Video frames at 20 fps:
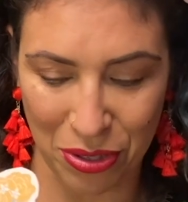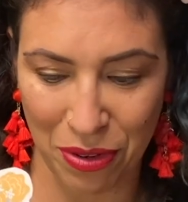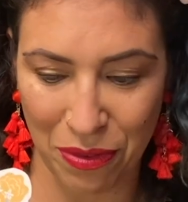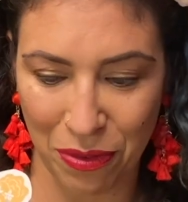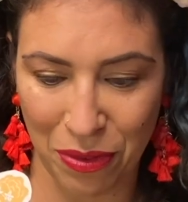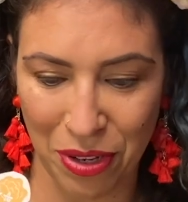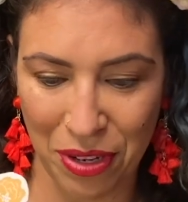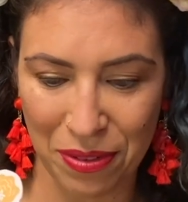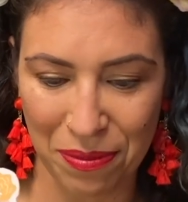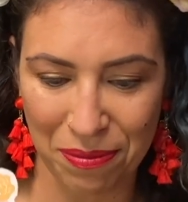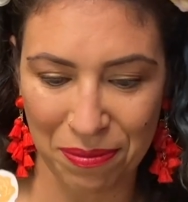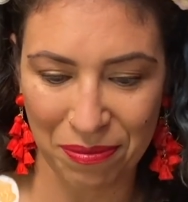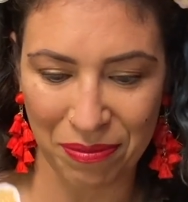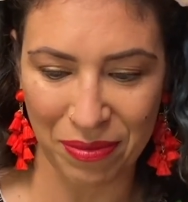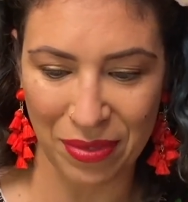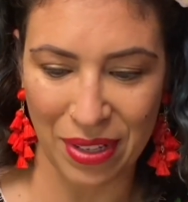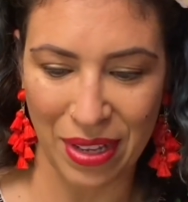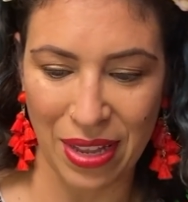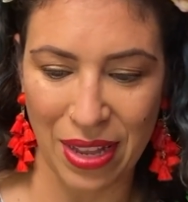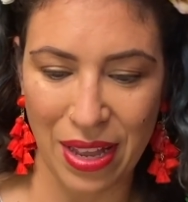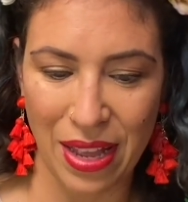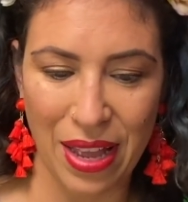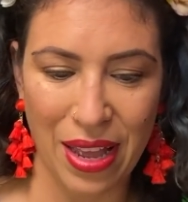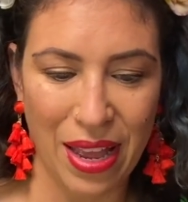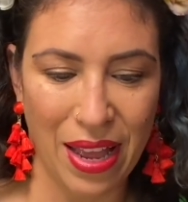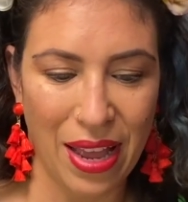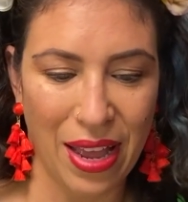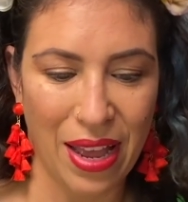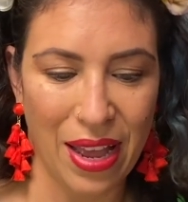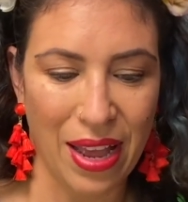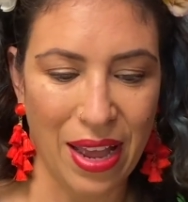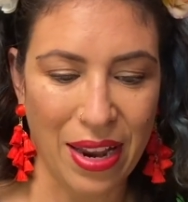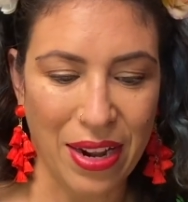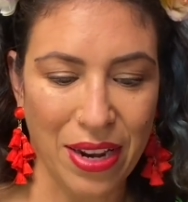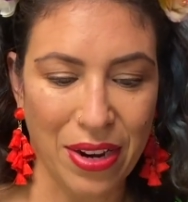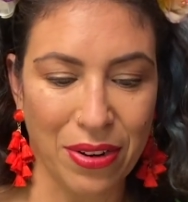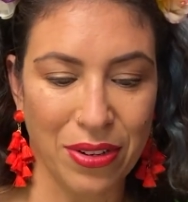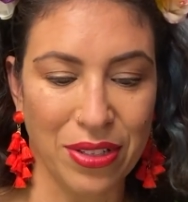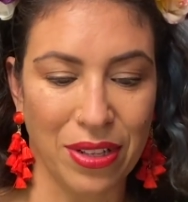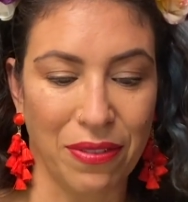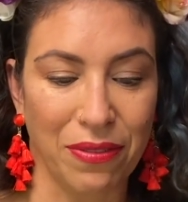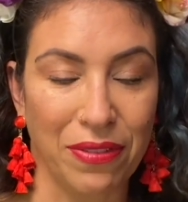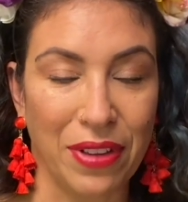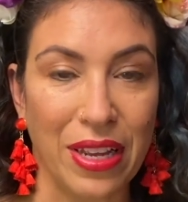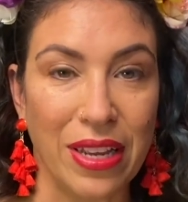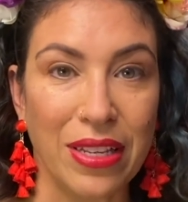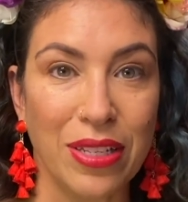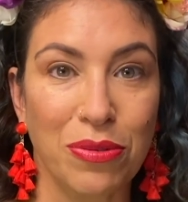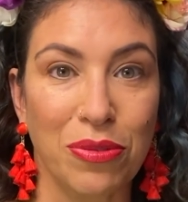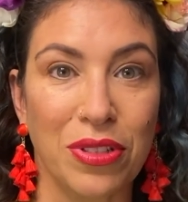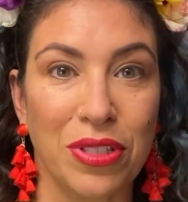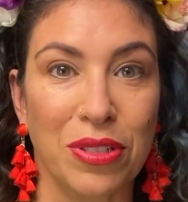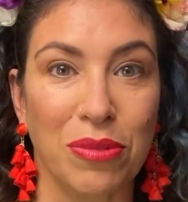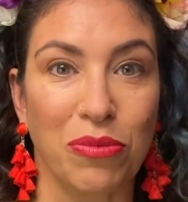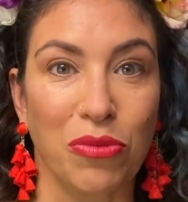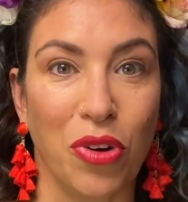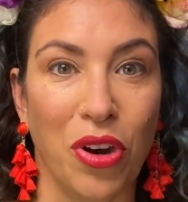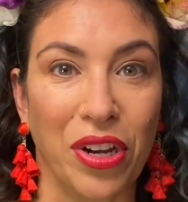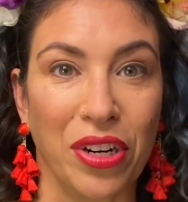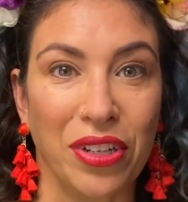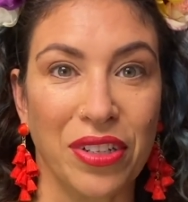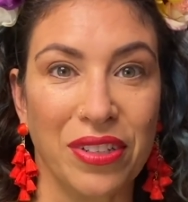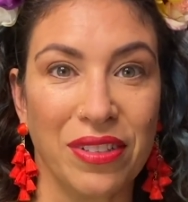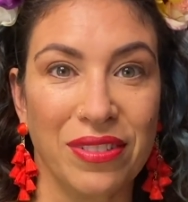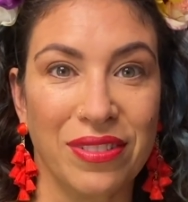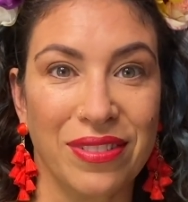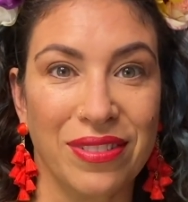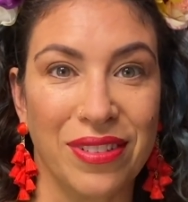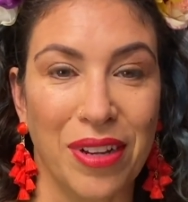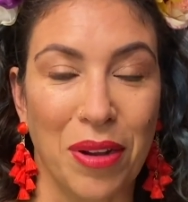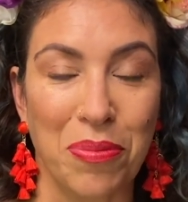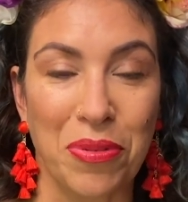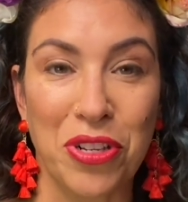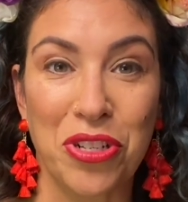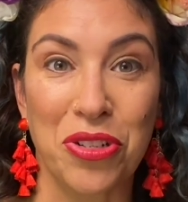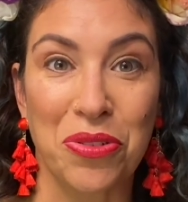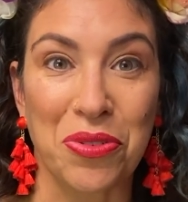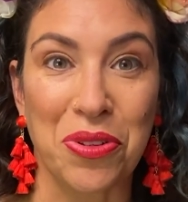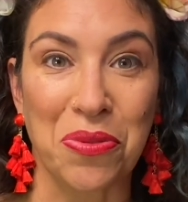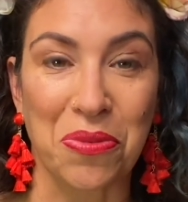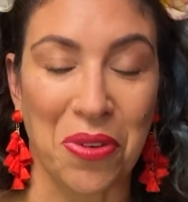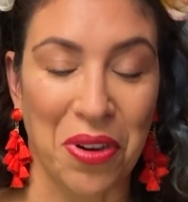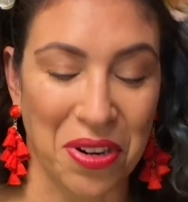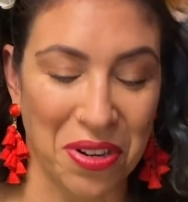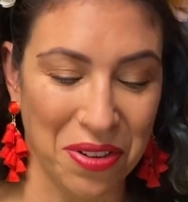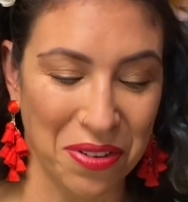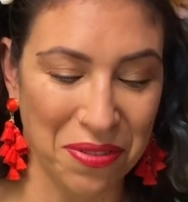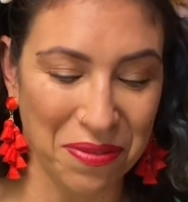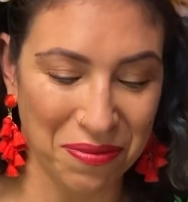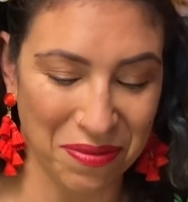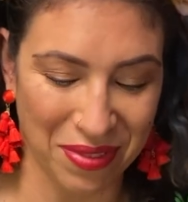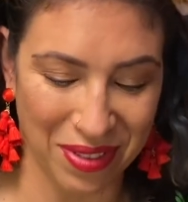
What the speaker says: of one. And here's a vase with some water, a pitcher with water.